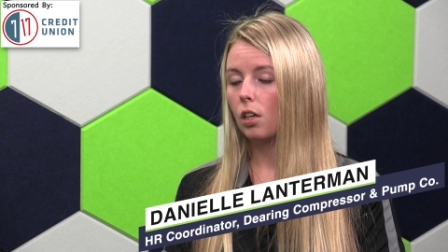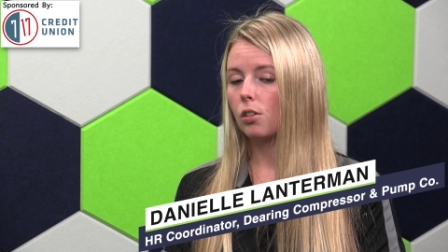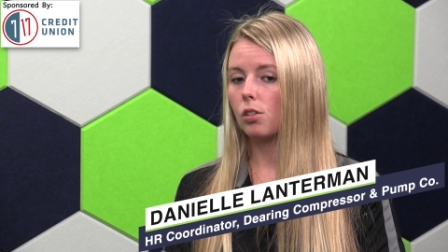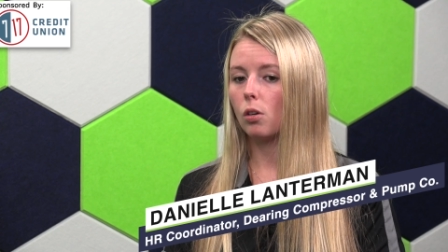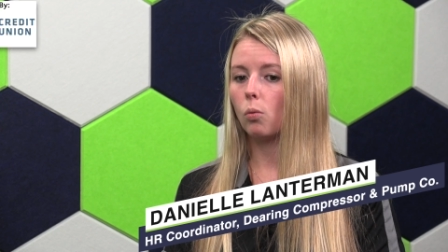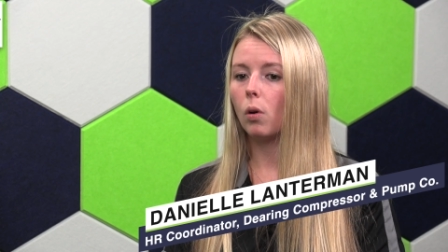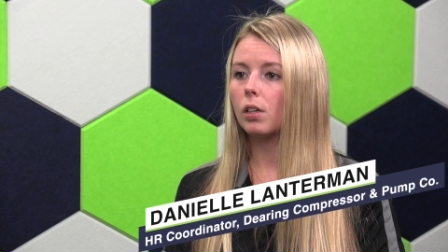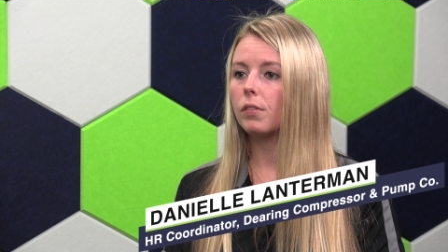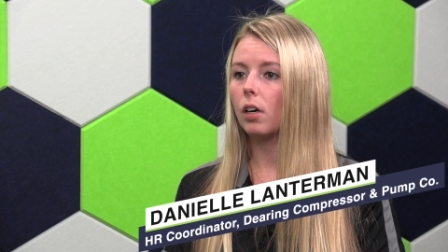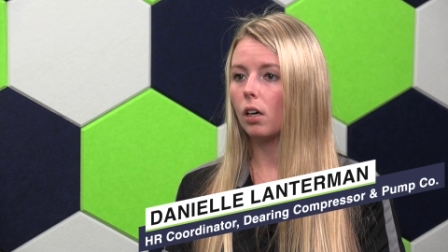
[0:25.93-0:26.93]
So one
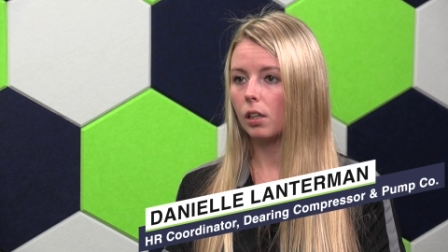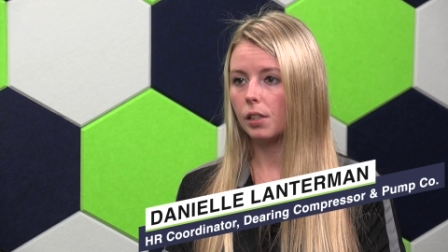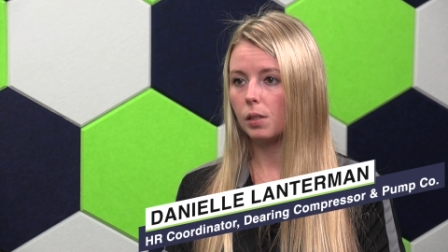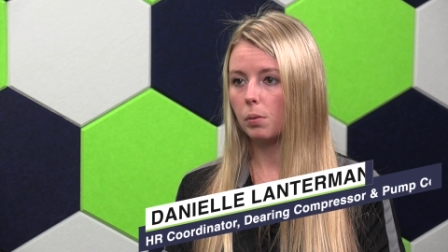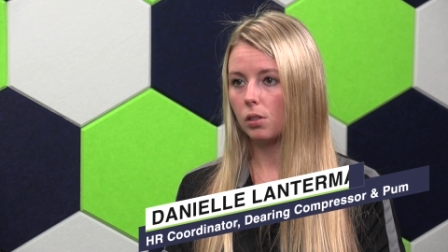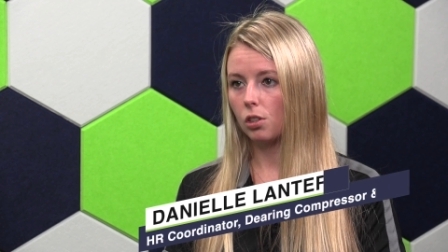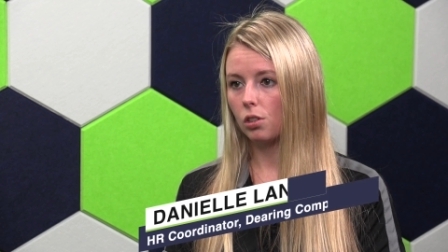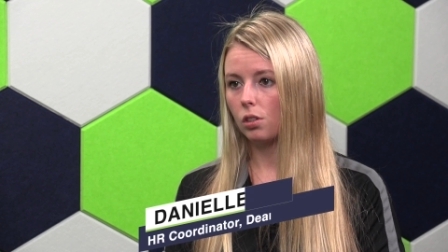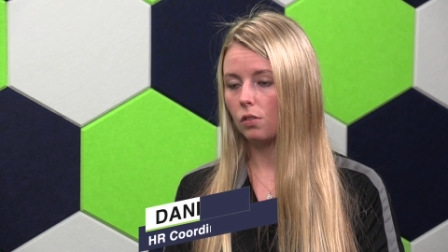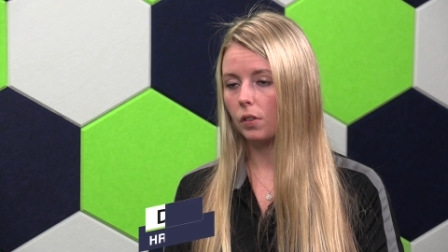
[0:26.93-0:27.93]
of the hardest
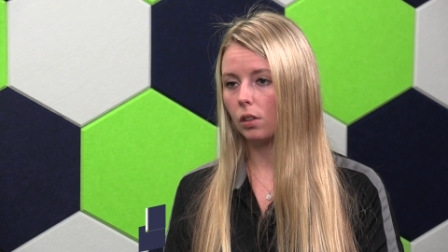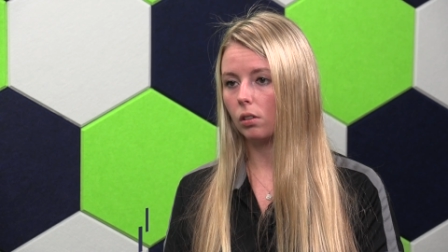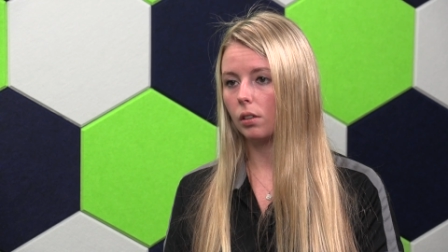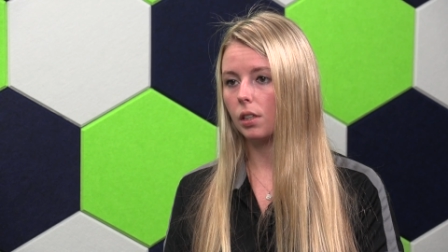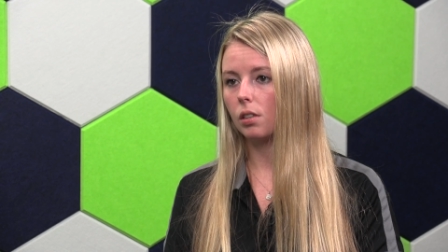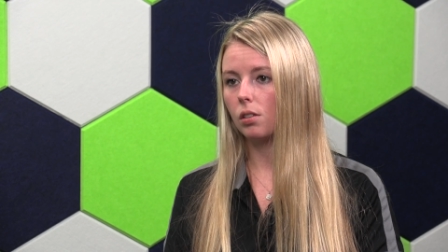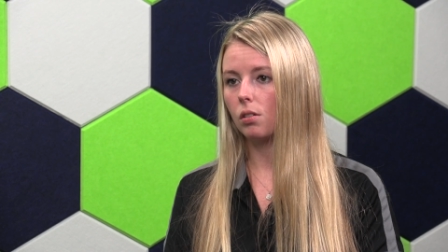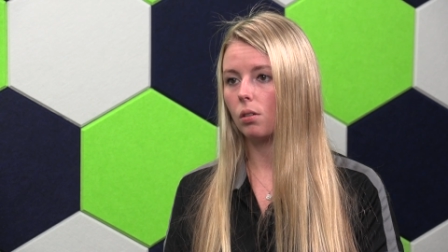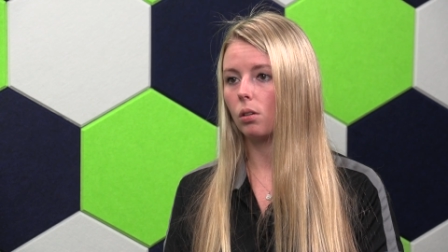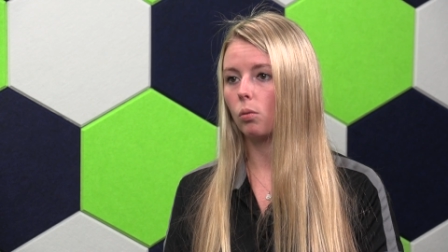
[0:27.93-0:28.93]
positions to fill is
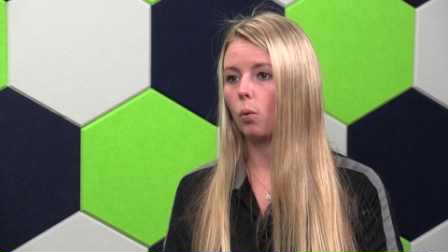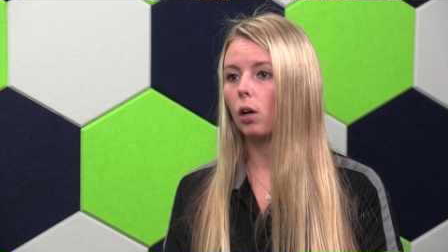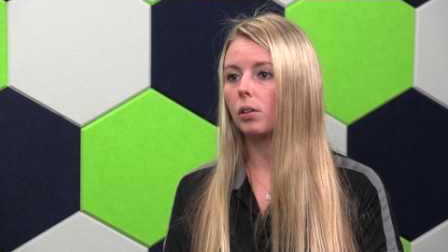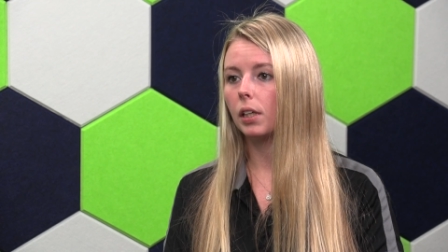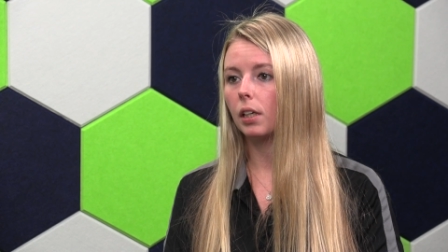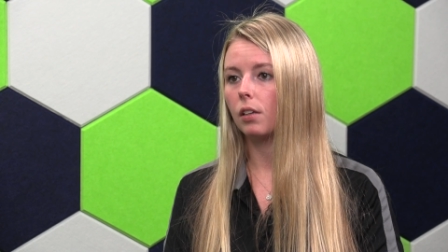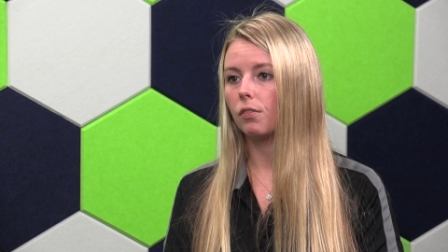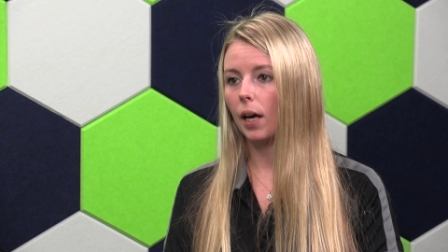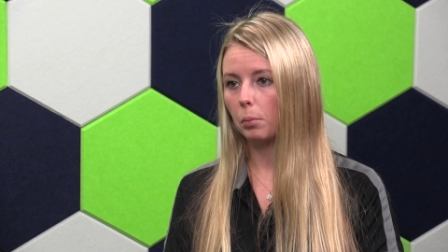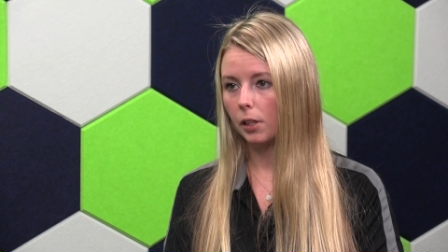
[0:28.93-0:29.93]
the welding and
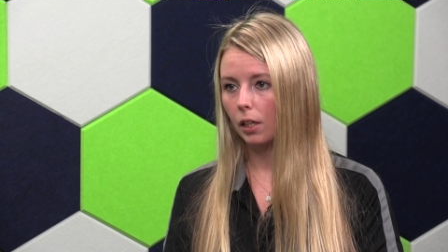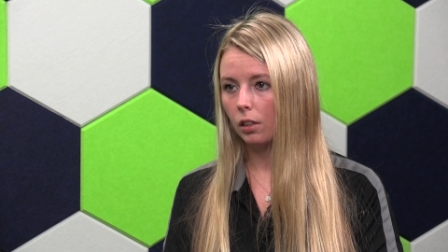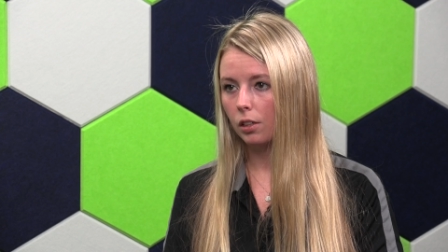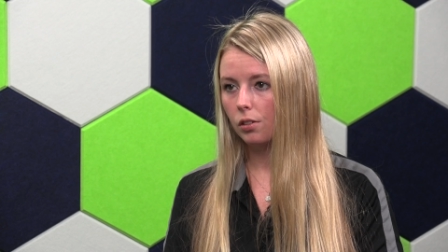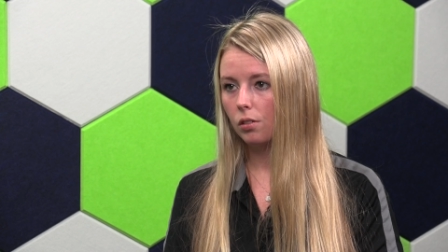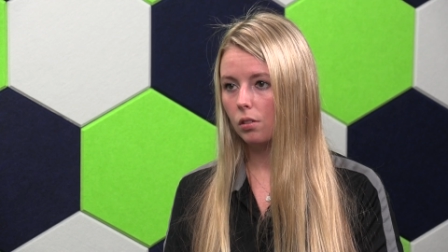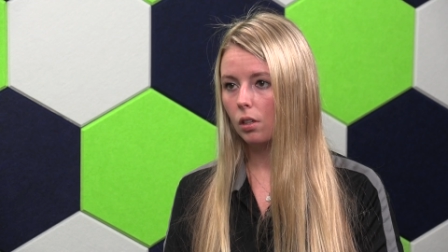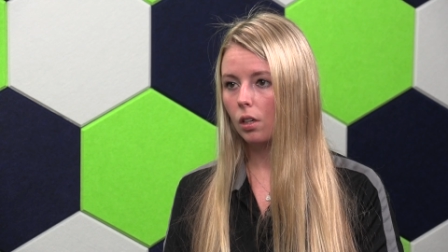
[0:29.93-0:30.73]
fabricators.